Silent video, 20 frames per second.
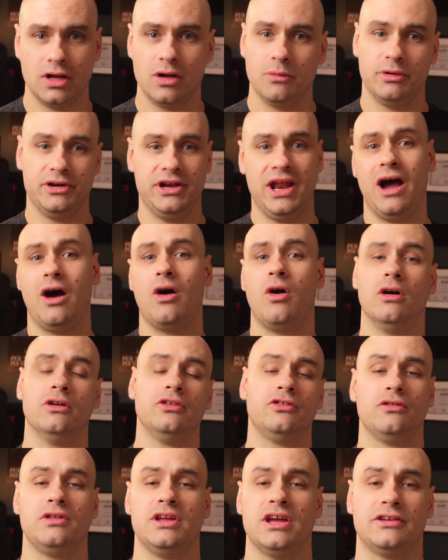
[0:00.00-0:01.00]
But now on
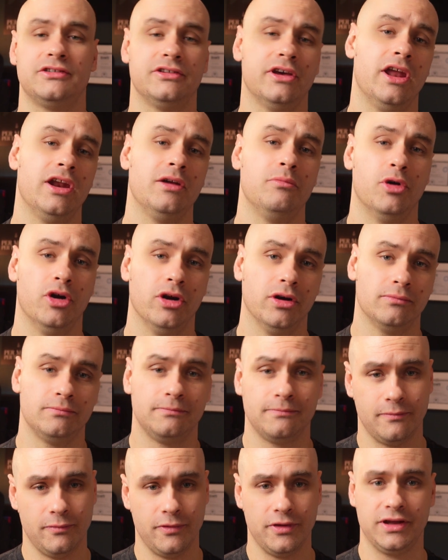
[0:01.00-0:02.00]
to the exciting part,
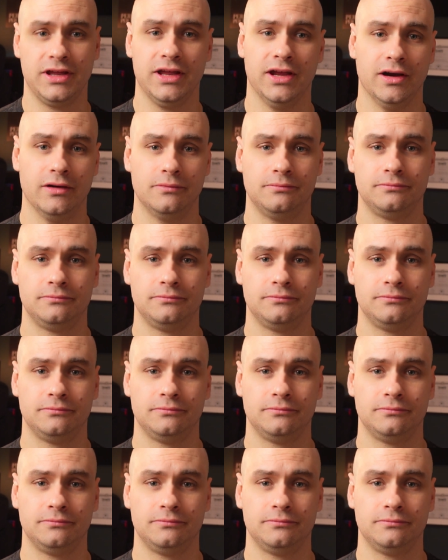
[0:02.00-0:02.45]
the gear.